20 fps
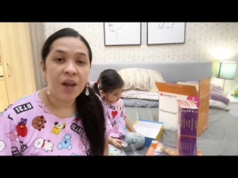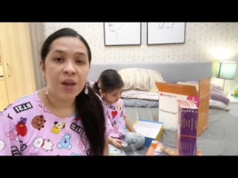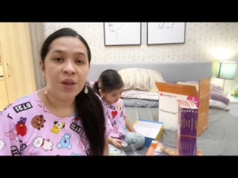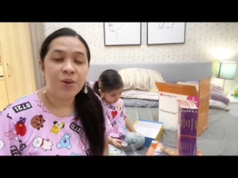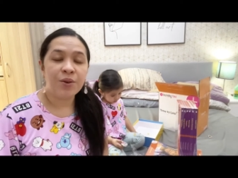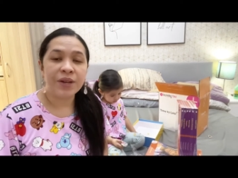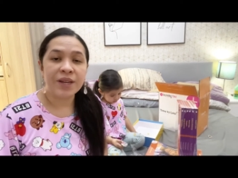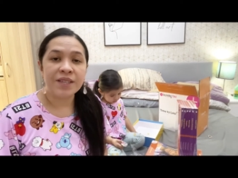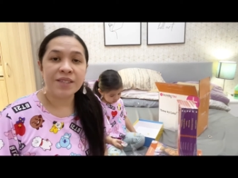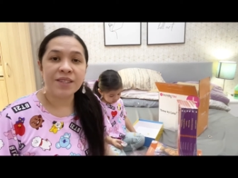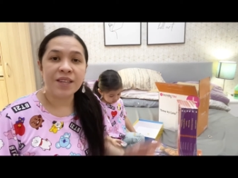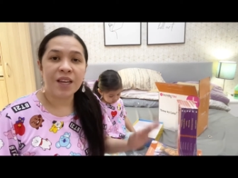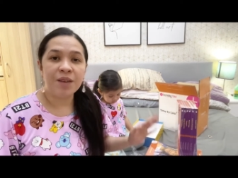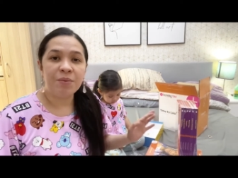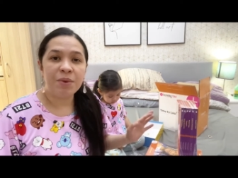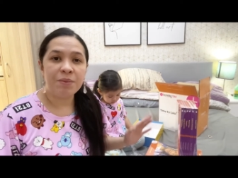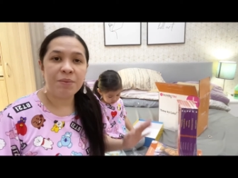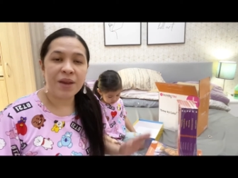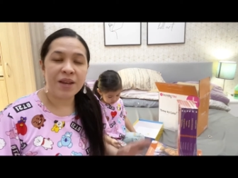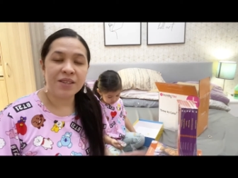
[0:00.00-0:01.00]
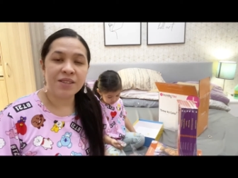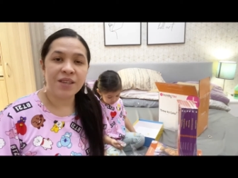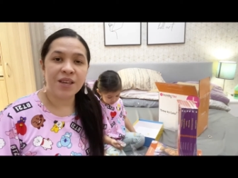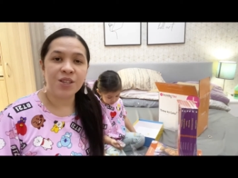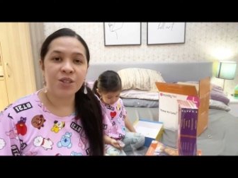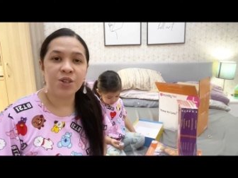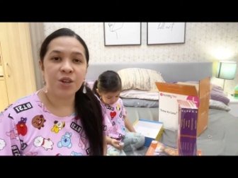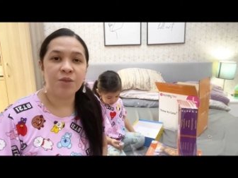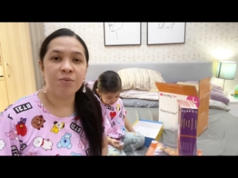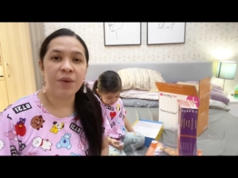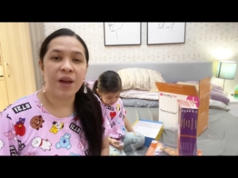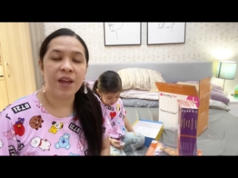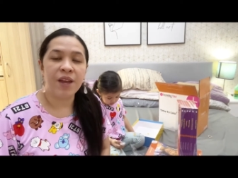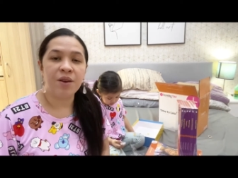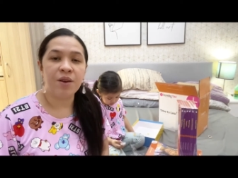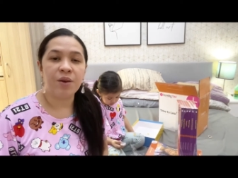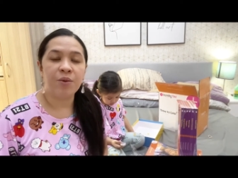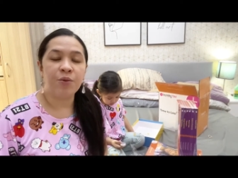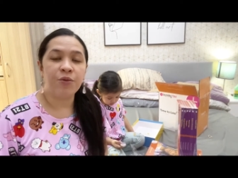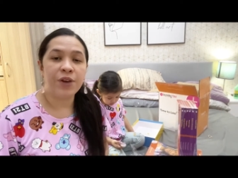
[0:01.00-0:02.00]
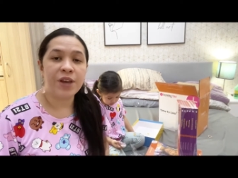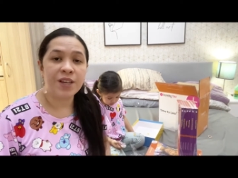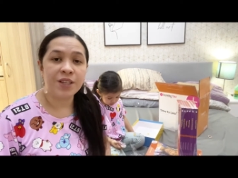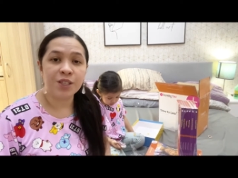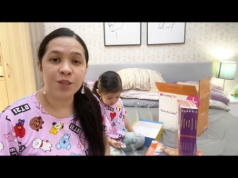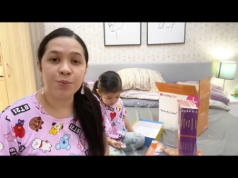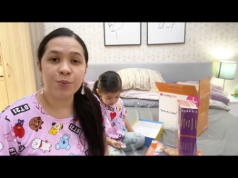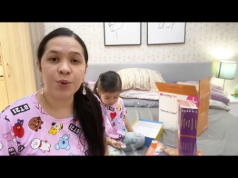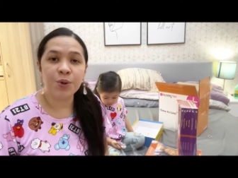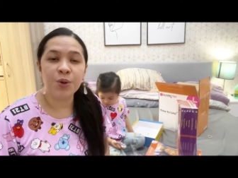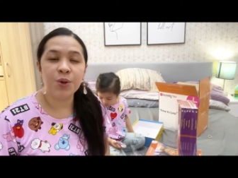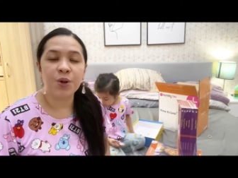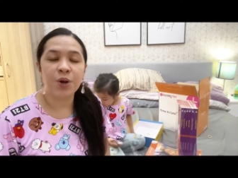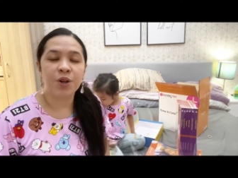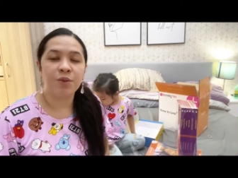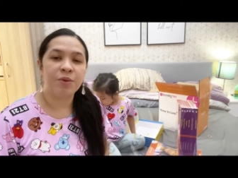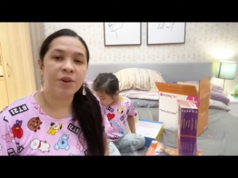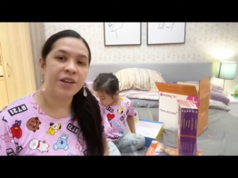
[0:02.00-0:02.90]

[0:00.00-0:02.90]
You can send me message on my Facebook, on my